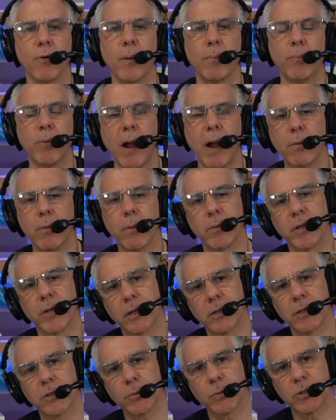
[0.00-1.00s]
probably
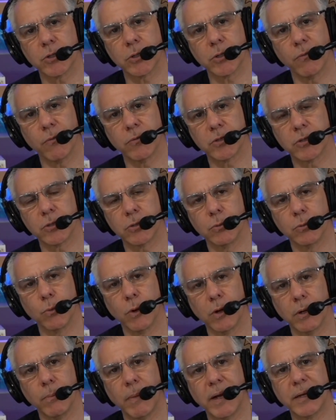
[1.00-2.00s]
going to switch over to
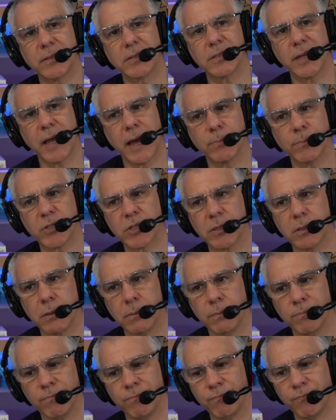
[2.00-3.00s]
one of my
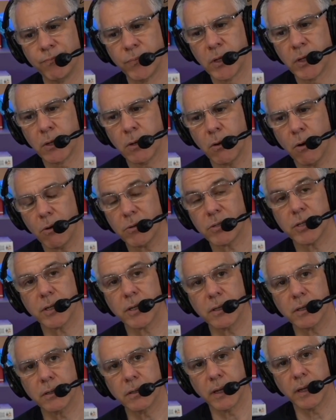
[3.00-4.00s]
Samson
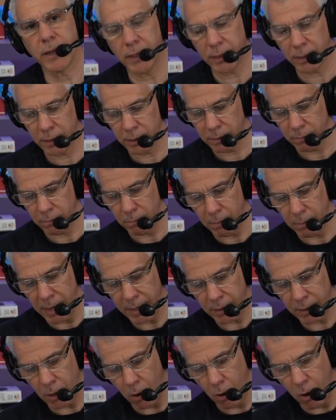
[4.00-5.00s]
articulating
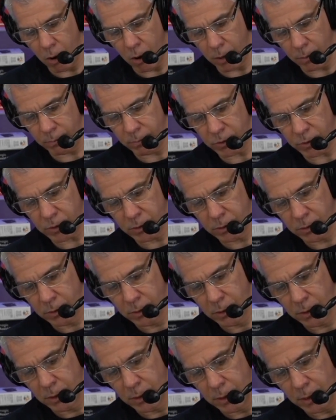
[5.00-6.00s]
mic arms
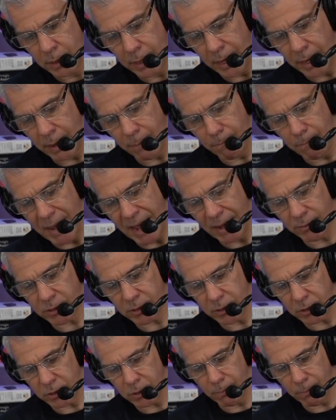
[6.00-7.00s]
and mount
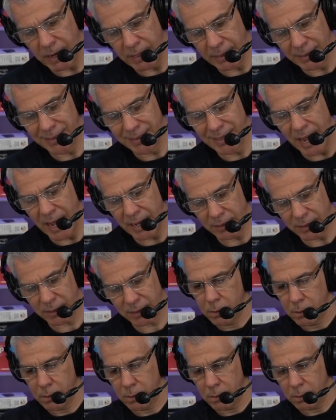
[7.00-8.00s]
it to my desk.
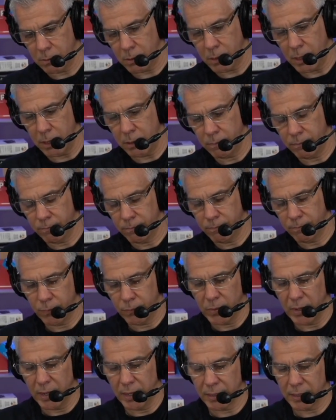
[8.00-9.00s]
Okay,
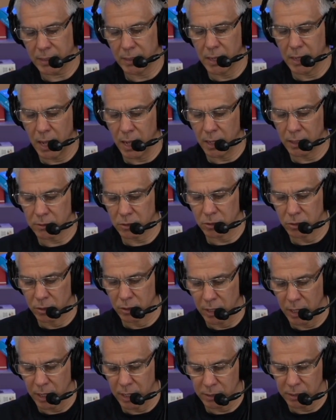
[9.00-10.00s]
I cannot do
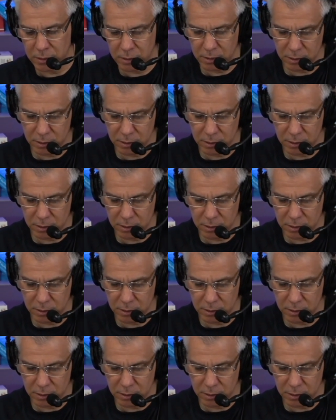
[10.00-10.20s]
this.